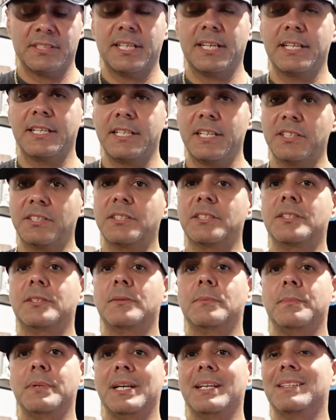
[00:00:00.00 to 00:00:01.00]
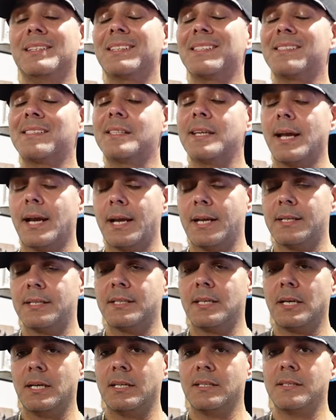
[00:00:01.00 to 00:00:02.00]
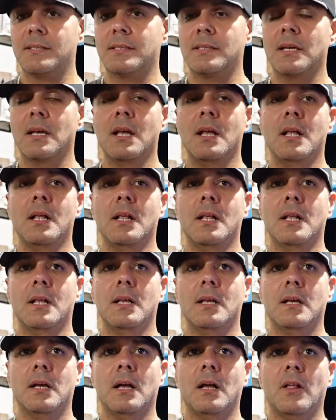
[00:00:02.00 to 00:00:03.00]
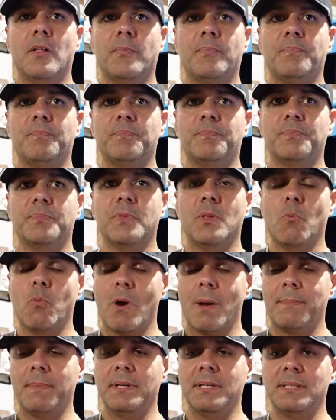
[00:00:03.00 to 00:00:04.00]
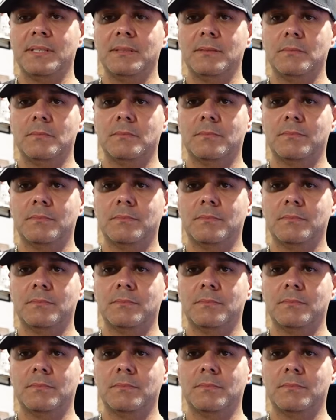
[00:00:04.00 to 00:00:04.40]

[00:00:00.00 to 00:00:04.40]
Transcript: in addition to being the second test, the weapon